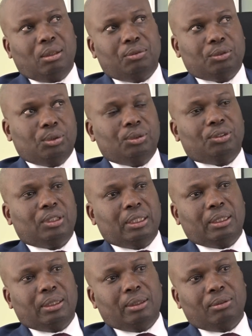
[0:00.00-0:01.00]
Of course,
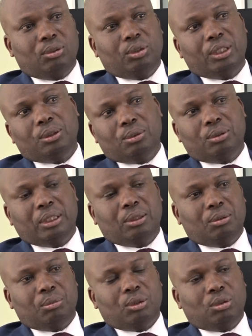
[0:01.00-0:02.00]
going through the
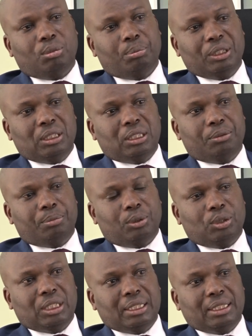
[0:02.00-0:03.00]
normal competitive
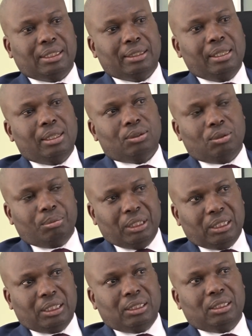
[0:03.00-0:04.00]
processes. So
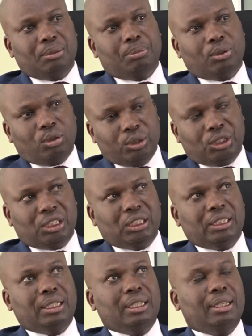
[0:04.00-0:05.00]
mentorship,
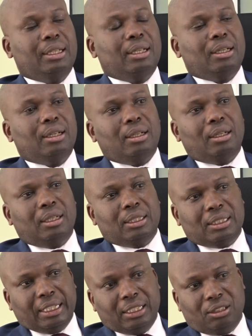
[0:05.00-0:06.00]
coaching,
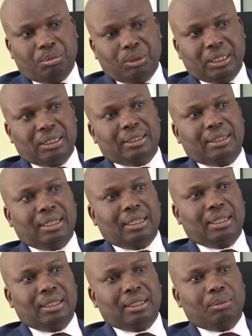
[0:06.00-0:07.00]
attachments
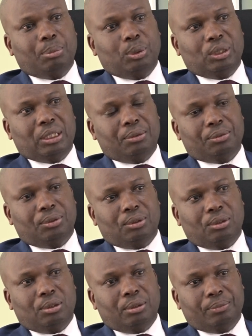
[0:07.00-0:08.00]
are important
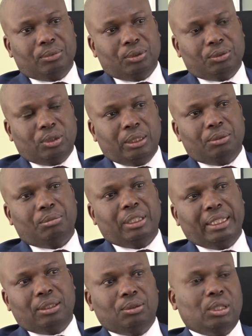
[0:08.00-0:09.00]
for
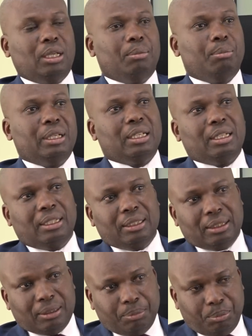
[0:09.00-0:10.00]
alumni to come back
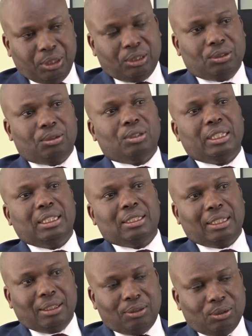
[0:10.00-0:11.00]
and pick
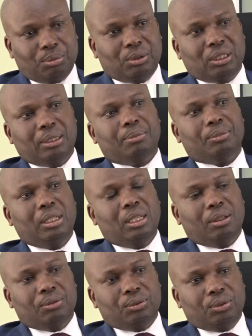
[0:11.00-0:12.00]
students, adopt them.
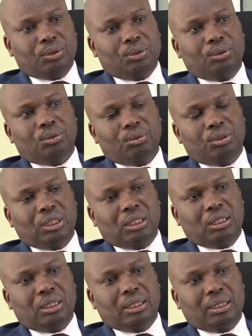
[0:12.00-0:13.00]
For those who
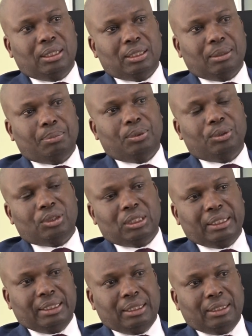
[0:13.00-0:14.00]
need
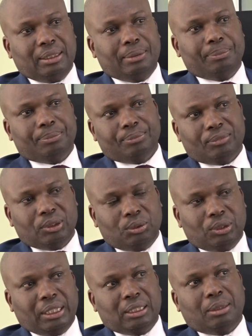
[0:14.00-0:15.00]
support,
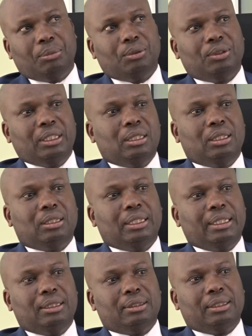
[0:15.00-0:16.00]
those are some of the
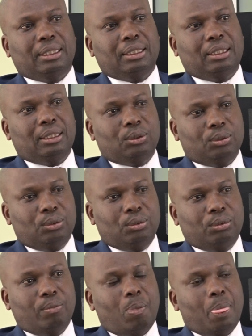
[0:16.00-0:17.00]
things they need to
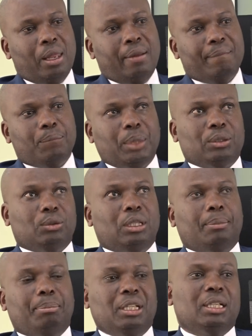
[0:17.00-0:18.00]
do. But
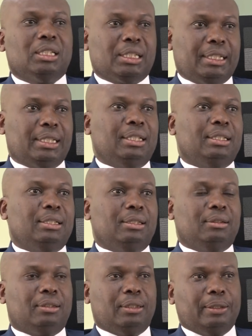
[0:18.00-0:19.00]
on a bigger scale
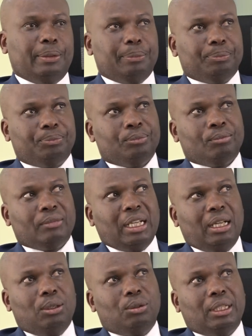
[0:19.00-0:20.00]
is,
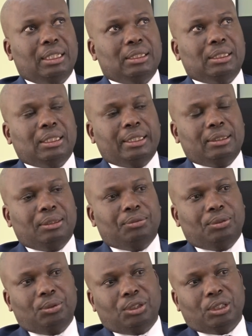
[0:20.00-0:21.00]
I look at it like the
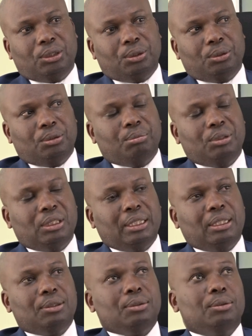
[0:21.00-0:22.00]
future should be
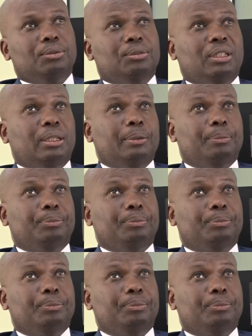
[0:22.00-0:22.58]
that of